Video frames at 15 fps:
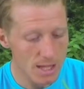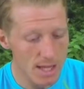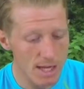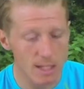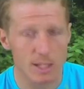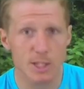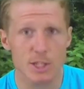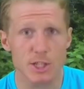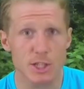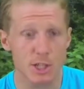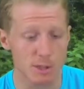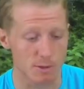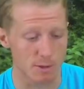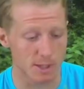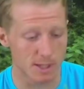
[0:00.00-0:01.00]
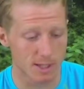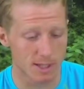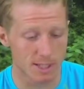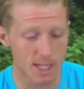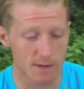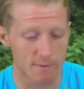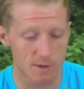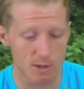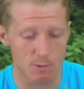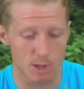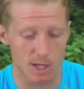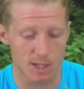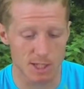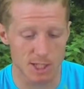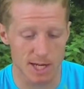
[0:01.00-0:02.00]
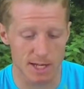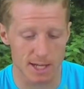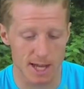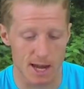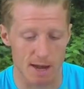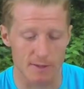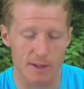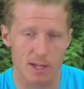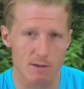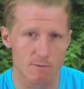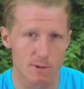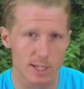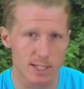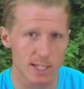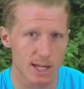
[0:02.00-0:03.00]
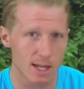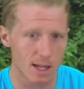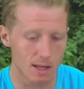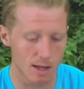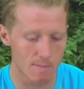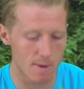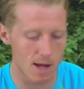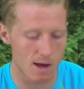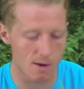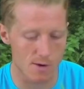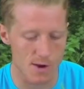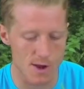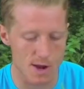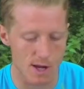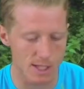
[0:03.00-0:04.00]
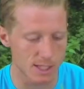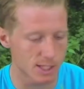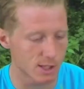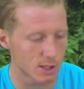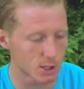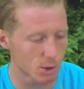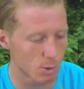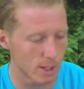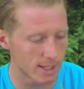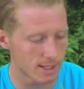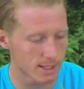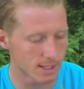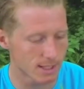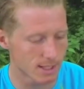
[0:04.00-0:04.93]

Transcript: Yeah, good shoe. Definitely worth checking out. I think they retail about 90 odd quid,